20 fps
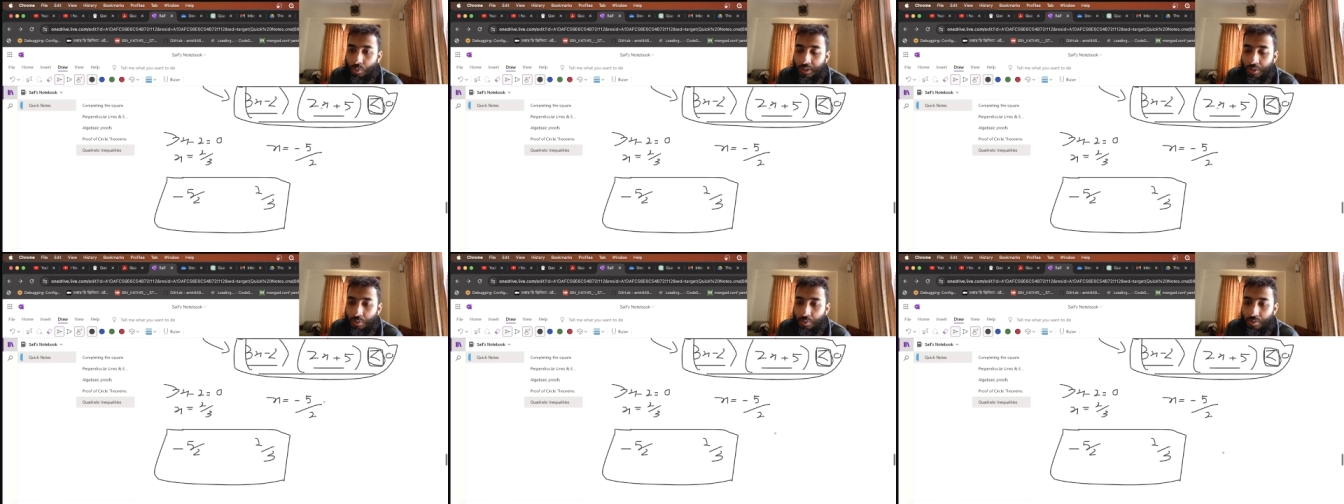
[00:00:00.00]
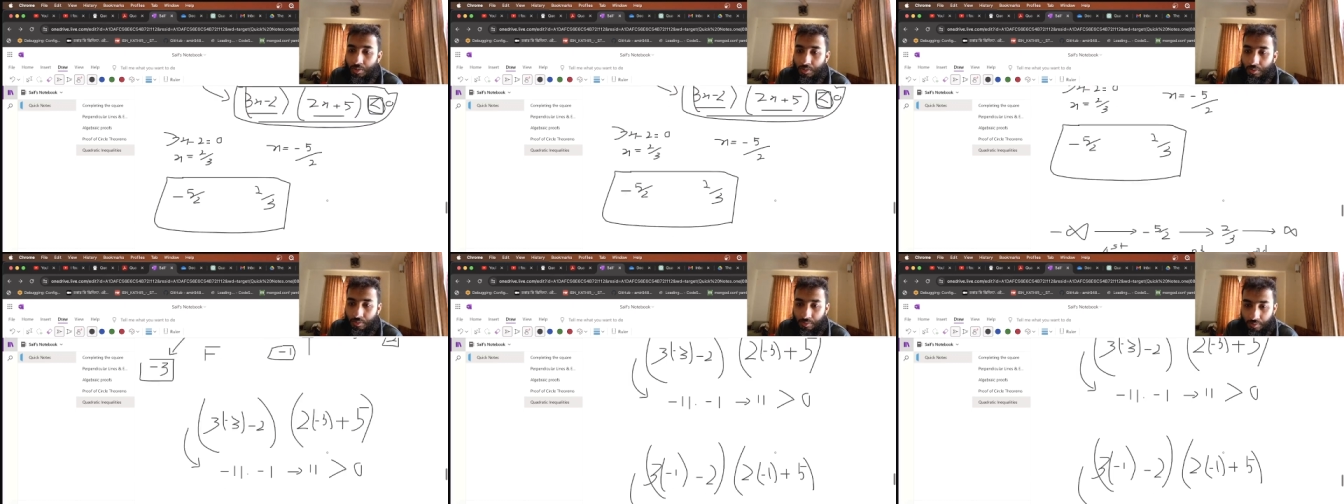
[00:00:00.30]
into
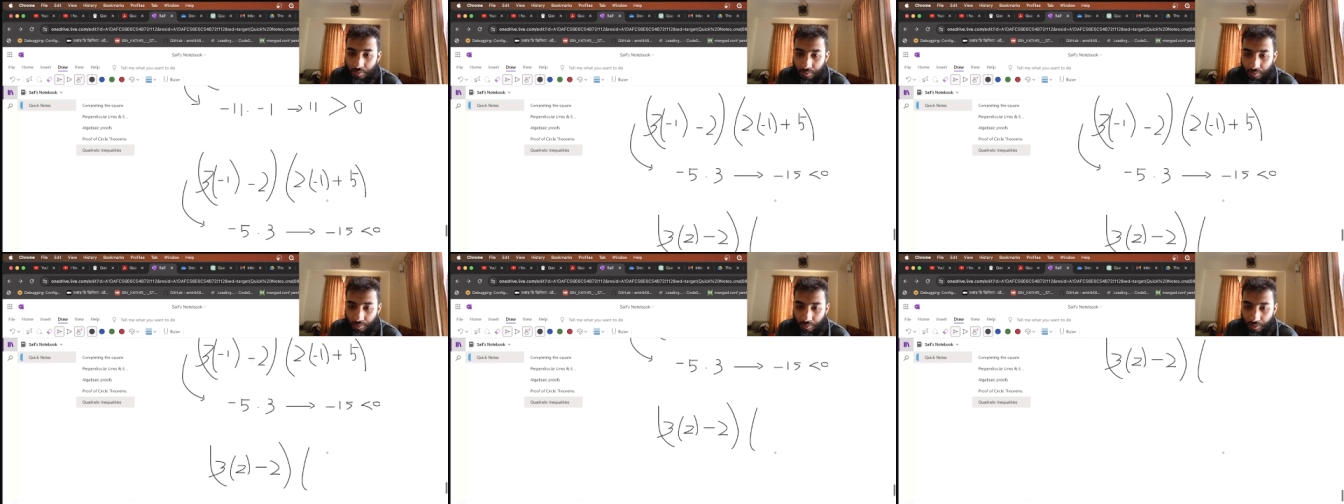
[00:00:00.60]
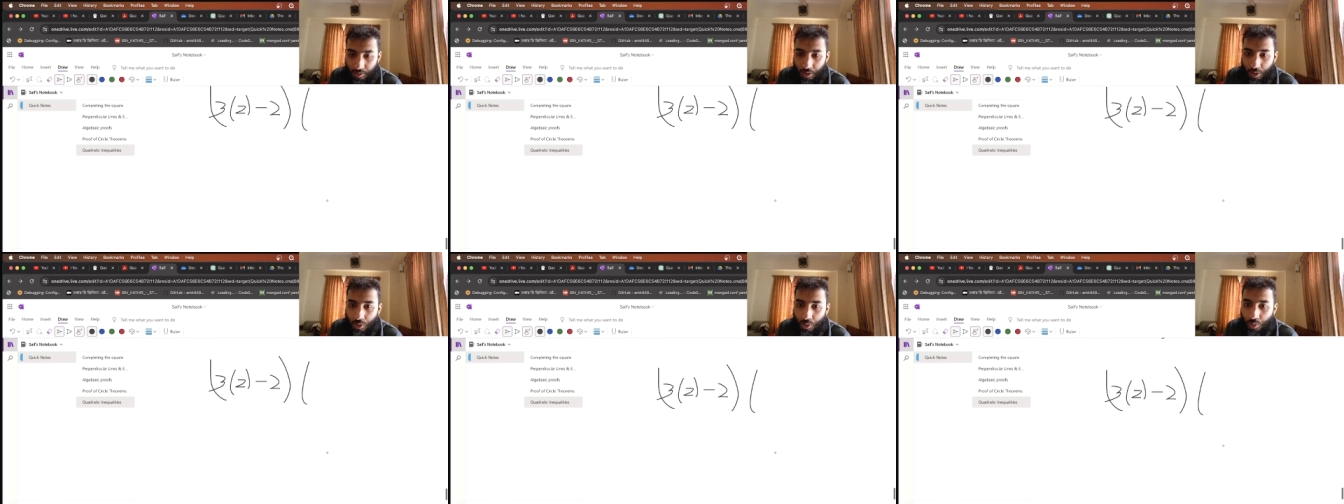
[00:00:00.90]

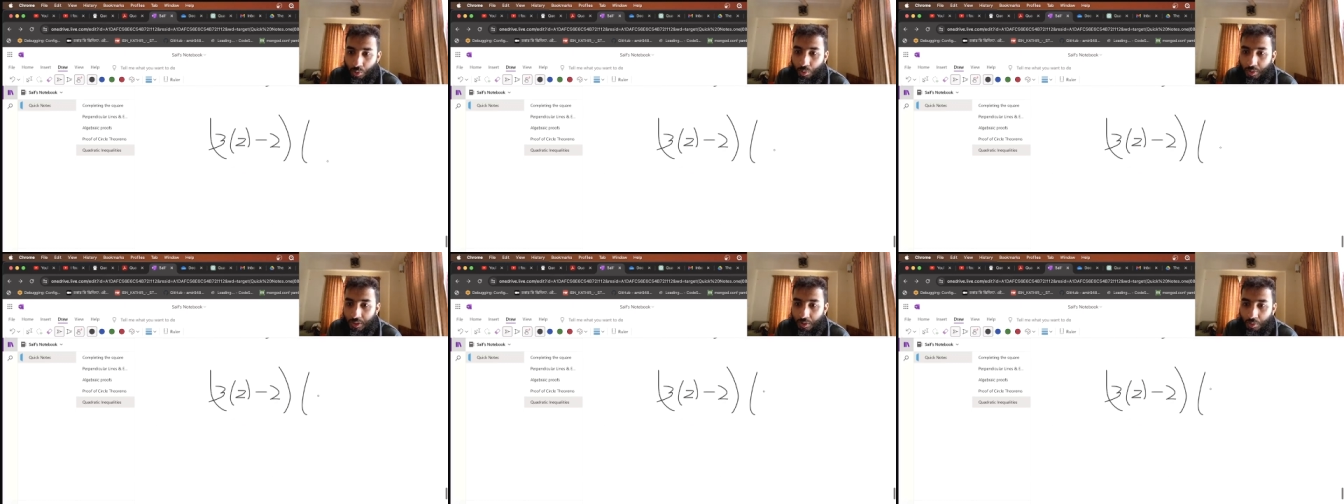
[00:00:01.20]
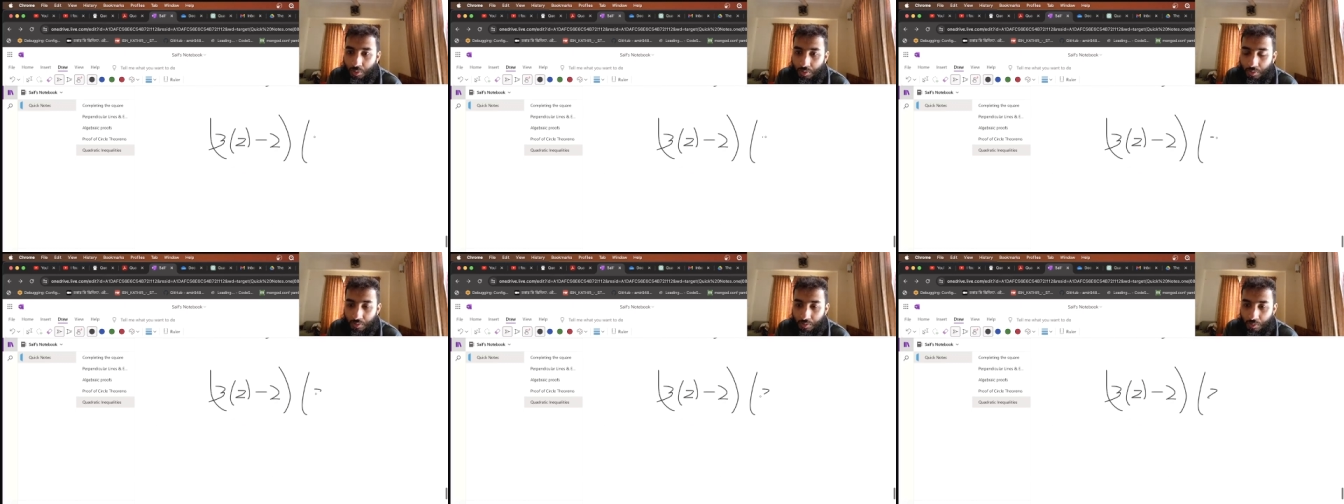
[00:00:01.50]

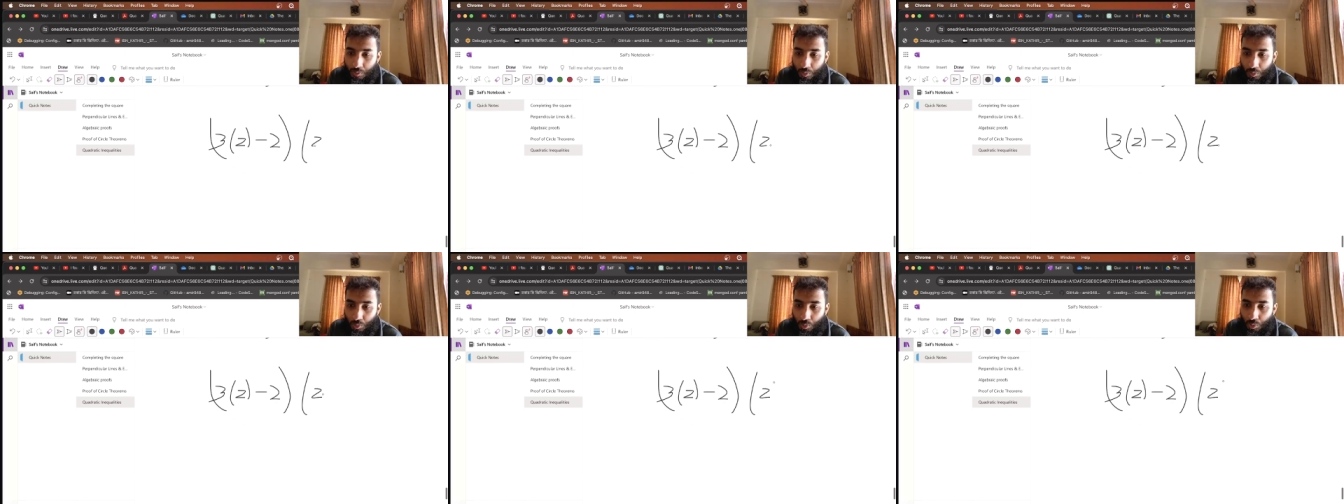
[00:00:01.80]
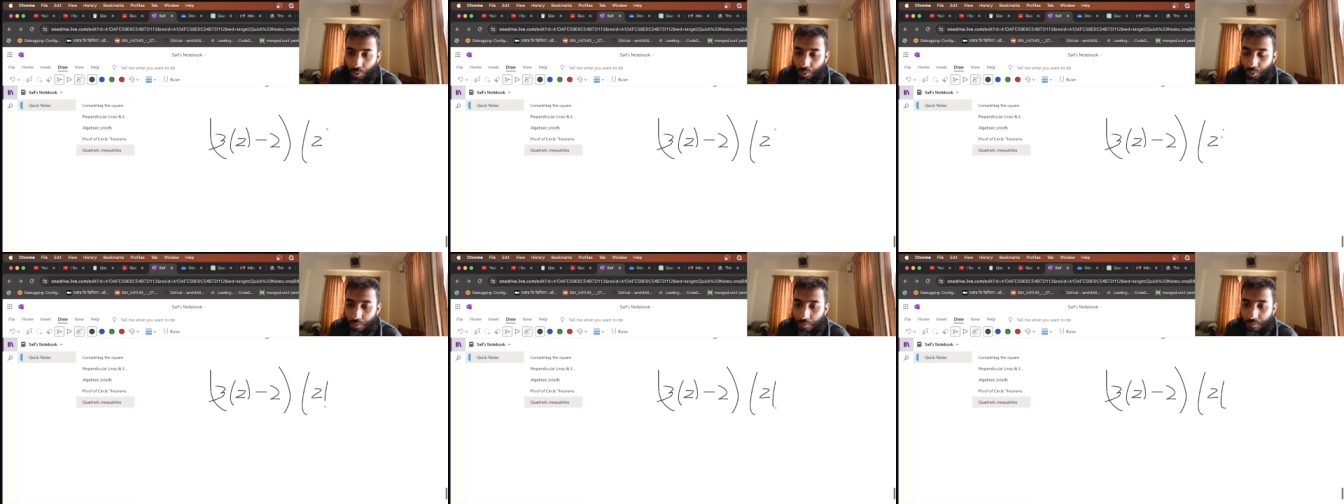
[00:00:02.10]

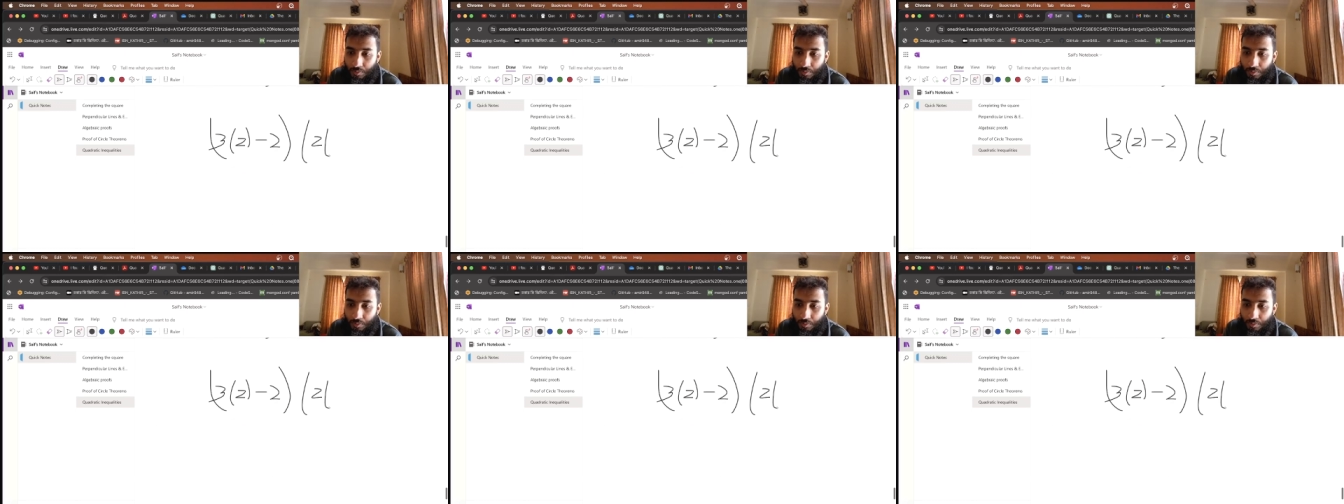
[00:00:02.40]
2